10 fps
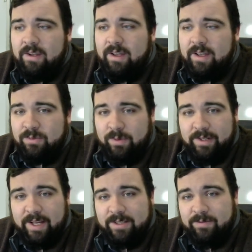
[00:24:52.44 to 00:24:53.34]
as well
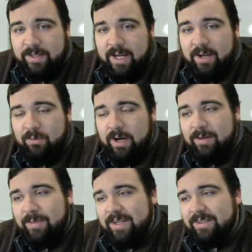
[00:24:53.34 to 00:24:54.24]
as Viy
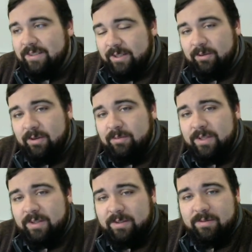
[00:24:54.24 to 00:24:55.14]
being 0
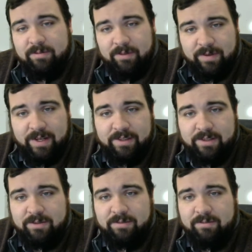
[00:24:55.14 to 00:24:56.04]
because of the fact
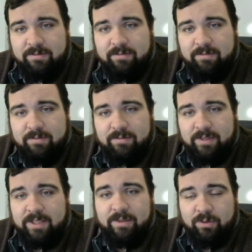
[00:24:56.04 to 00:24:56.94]
it's
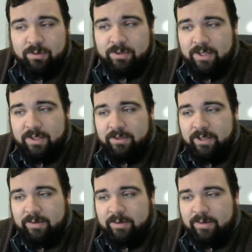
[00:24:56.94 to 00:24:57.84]
leaving horizontally
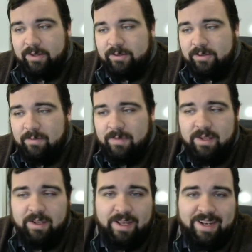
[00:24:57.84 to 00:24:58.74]
off the falls,
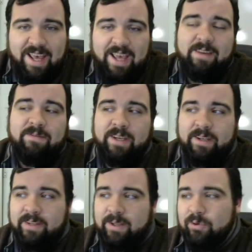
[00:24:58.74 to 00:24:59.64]
and a of
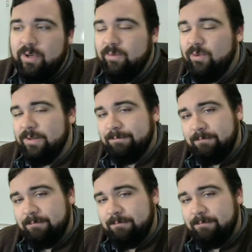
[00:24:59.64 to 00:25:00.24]
negative 9.81.